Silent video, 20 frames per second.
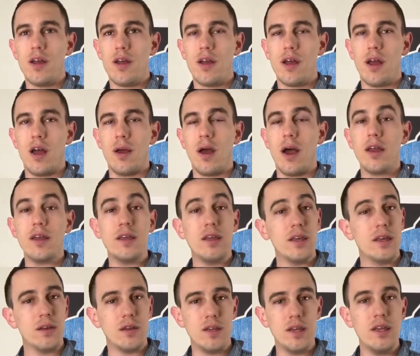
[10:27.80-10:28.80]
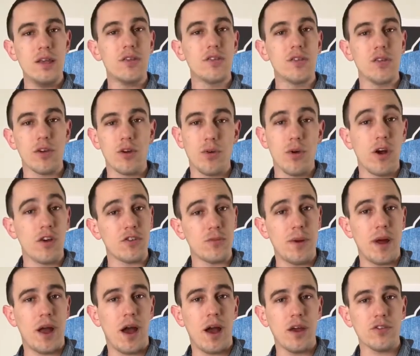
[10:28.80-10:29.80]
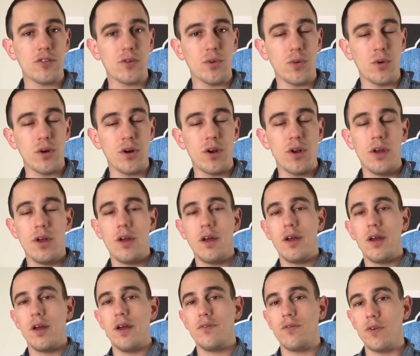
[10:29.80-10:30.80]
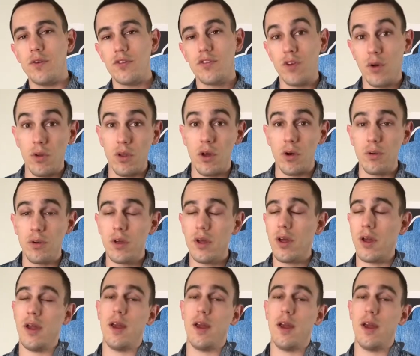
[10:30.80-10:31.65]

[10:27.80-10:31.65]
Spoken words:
I easily crushed my high score for solo.